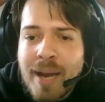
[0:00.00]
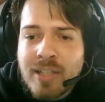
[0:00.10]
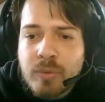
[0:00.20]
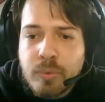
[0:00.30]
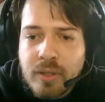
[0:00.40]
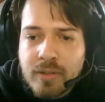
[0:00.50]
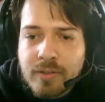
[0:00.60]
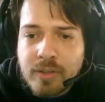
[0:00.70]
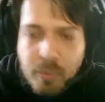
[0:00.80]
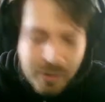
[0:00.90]
password.
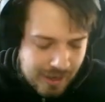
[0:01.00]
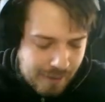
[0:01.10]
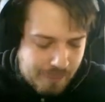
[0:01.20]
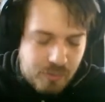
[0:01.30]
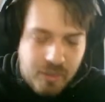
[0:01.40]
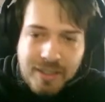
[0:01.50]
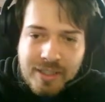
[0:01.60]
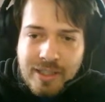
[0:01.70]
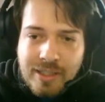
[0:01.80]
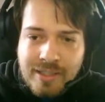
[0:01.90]
So we type in right
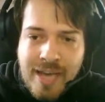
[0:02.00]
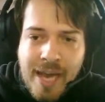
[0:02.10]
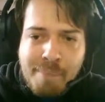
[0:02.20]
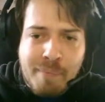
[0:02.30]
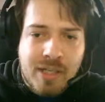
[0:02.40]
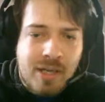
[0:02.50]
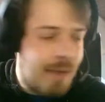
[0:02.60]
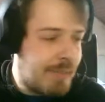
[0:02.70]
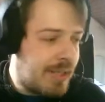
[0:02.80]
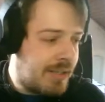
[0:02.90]
here, name,
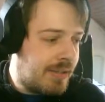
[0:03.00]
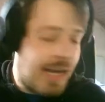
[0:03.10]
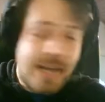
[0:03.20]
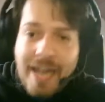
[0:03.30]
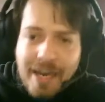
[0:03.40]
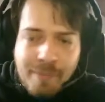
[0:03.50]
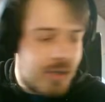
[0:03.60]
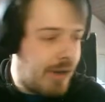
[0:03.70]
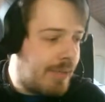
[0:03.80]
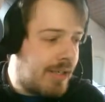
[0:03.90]

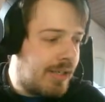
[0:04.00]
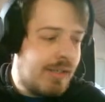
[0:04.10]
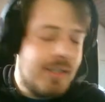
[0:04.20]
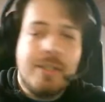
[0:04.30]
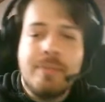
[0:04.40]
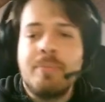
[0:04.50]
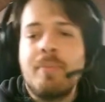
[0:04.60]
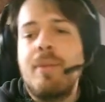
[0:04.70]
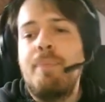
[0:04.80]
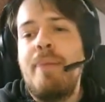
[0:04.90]
comma,
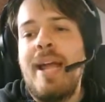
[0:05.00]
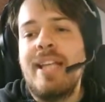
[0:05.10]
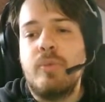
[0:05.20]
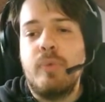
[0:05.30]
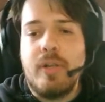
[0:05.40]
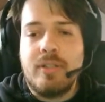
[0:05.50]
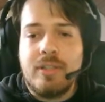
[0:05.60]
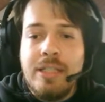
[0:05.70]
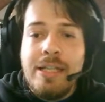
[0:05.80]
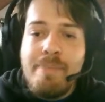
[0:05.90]
password.
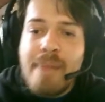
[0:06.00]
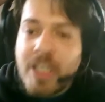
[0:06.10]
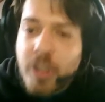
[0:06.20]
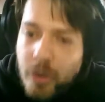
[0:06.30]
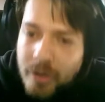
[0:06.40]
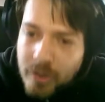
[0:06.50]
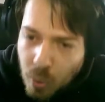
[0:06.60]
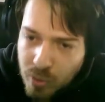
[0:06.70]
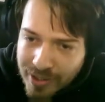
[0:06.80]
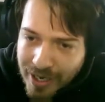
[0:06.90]
Make sure
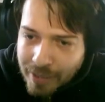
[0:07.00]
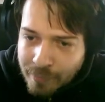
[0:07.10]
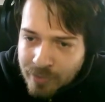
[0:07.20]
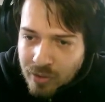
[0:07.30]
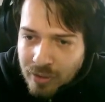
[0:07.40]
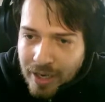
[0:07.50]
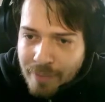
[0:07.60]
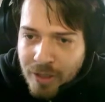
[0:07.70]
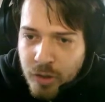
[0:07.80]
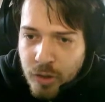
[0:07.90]
those names, okay,
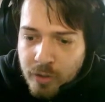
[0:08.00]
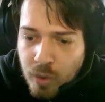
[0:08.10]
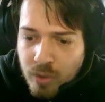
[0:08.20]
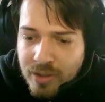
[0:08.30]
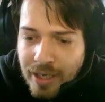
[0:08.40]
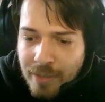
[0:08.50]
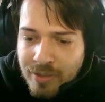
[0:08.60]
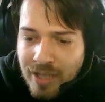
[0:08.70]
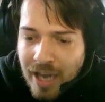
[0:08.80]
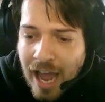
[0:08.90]
make sure those
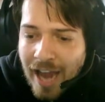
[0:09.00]
names are